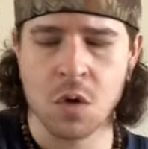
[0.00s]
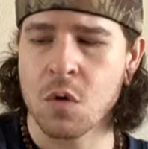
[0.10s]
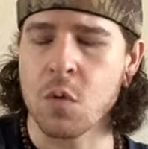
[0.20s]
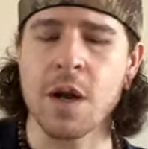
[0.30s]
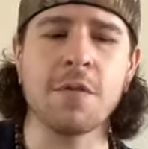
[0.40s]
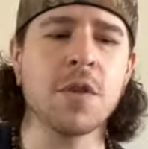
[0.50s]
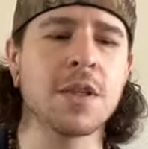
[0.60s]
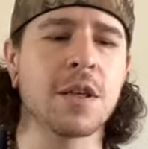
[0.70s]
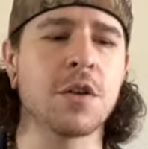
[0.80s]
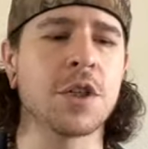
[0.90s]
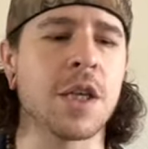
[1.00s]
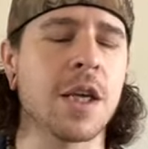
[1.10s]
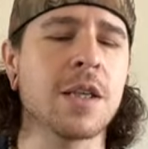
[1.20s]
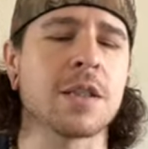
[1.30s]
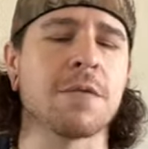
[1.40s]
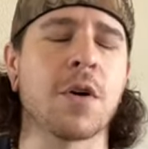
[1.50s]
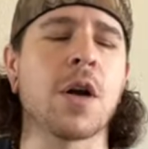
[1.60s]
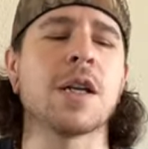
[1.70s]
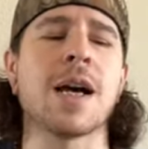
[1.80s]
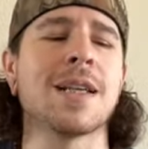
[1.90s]
Whatever this energy is, it's a very
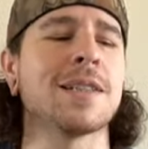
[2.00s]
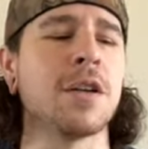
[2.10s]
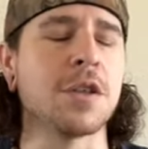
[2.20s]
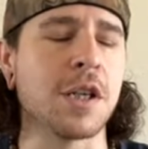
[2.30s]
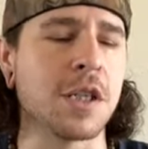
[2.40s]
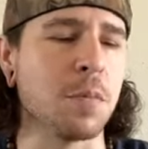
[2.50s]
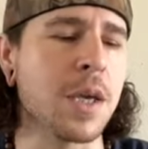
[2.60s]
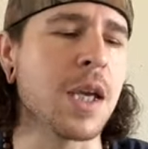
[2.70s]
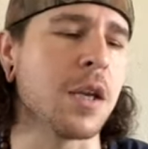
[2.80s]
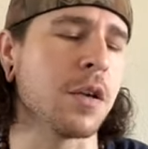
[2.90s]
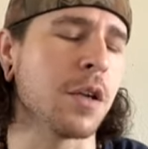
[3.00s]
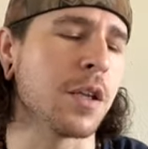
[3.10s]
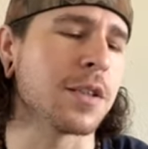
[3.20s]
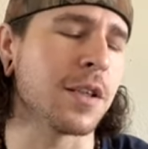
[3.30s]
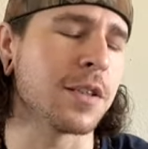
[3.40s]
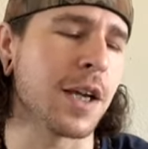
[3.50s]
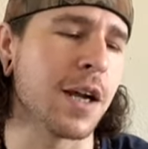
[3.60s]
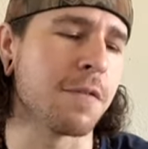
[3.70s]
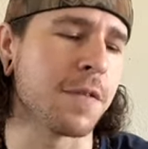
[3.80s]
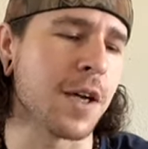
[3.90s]
nice energy to be in. It's kind
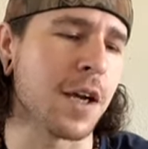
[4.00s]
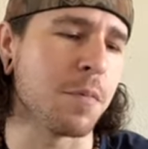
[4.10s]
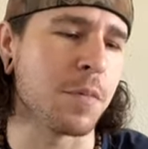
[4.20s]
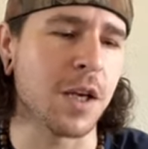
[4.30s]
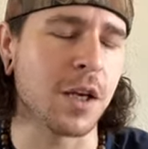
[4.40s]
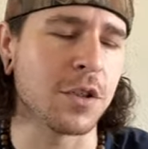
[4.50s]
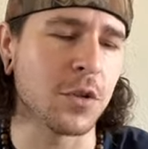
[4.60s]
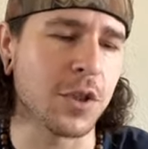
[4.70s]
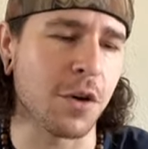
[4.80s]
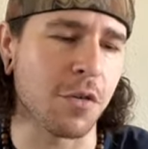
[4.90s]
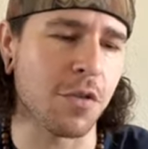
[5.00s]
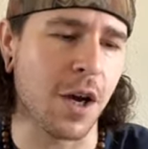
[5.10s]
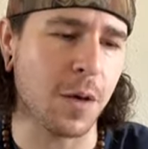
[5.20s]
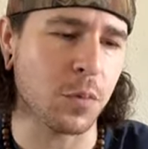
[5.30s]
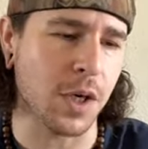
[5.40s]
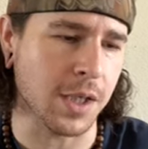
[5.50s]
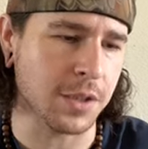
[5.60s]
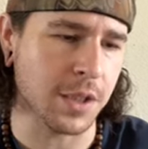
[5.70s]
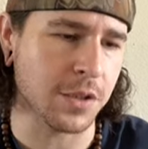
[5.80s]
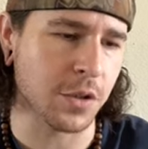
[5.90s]
of, I do see your thought
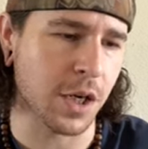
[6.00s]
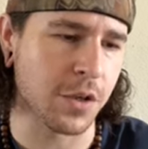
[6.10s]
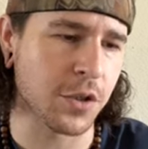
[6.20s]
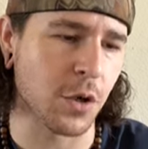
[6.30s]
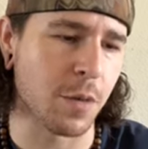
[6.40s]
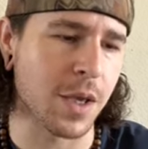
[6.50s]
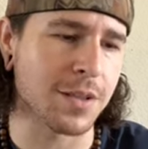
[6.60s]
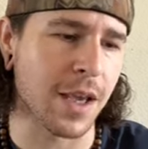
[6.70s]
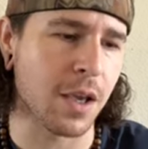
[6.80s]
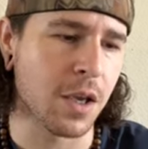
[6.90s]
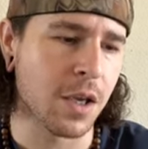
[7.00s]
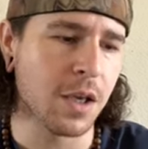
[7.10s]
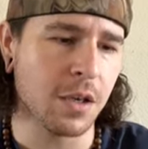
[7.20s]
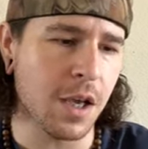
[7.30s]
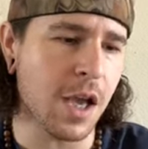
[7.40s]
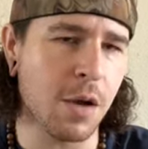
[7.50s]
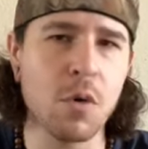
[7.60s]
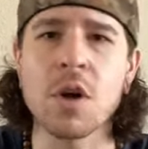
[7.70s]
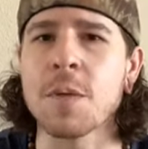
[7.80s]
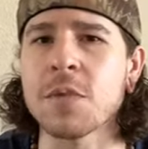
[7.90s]
process. You're kind of showing me it's like, I
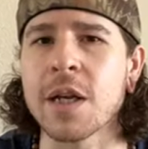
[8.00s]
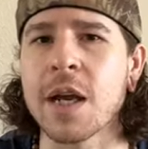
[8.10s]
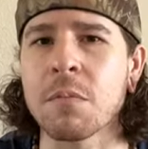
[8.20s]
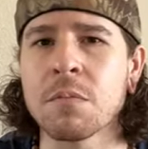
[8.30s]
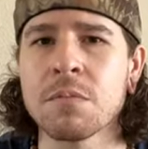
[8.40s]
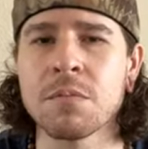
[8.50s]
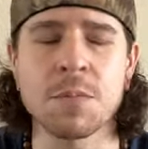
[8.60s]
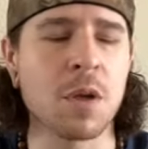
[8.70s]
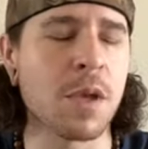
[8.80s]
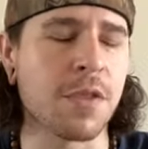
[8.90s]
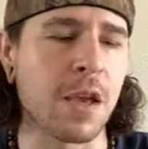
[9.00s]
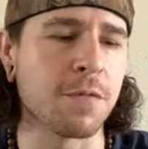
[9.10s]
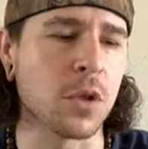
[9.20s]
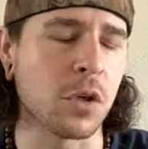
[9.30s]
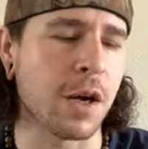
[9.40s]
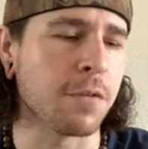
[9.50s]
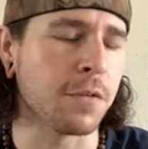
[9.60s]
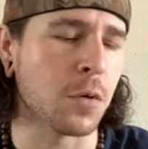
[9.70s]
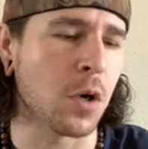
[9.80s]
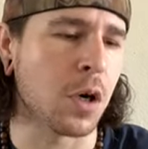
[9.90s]
woke up today. Something to be thankful and grateful
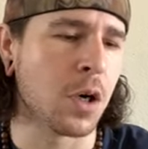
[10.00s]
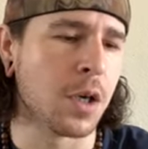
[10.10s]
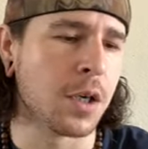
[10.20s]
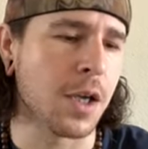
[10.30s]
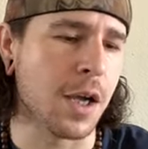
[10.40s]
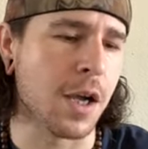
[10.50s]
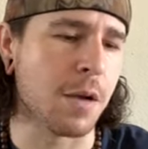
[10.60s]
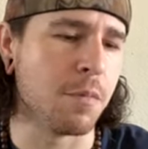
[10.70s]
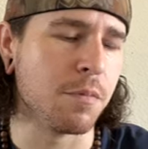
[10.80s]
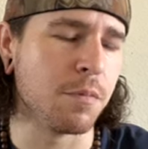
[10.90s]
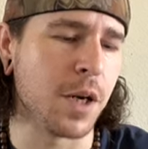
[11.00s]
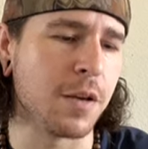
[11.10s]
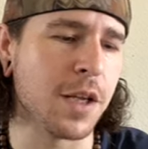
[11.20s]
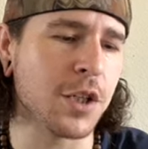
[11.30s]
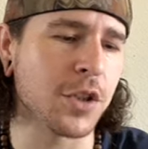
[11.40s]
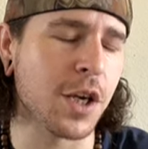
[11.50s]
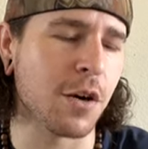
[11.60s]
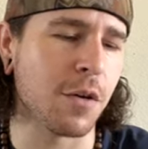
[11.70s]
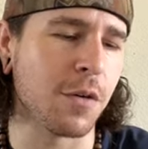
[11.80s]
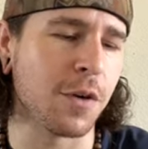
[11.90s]
for. But initially,
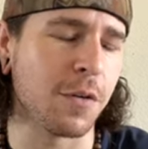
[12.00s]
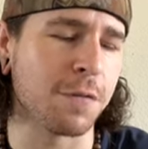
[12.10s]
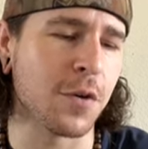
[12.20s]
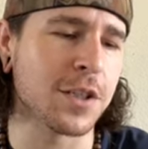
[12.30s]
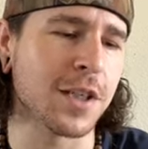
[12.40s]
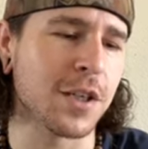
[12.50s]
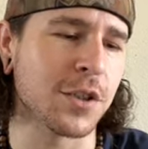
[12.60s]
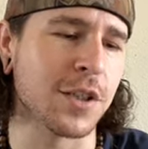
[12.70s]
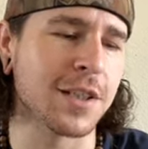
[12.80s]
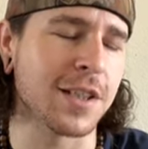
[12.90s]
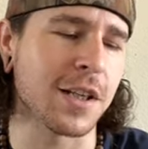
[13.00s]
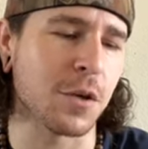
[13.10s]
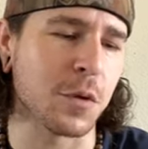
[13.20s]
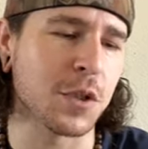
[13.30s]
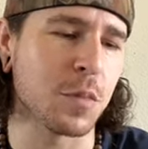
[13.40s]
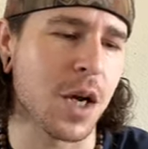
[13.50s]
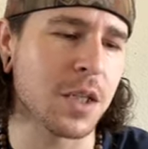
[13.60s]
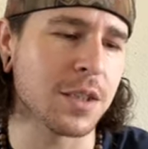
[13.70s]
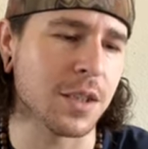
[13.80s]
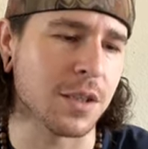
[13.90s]
your first initial instinct or
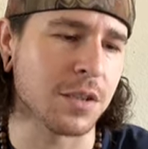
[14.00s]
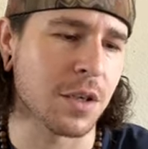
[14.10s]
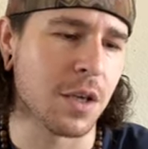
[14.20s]
response is,